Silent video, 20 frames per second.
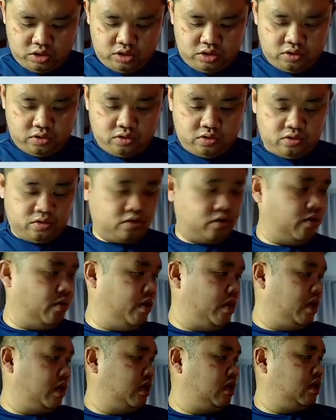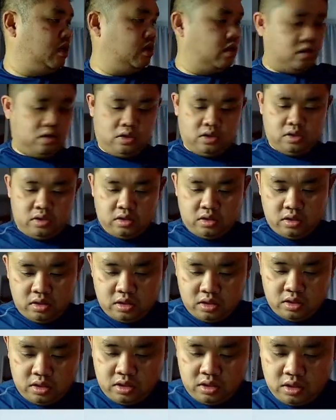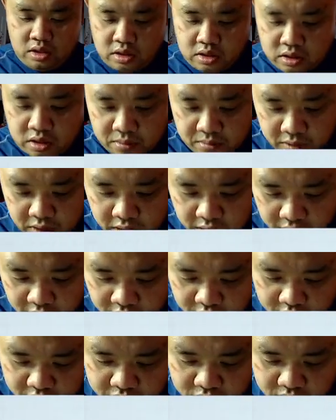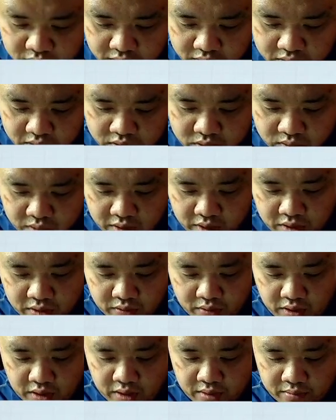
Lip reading: 0, 3. So I'm going to cut out 2023.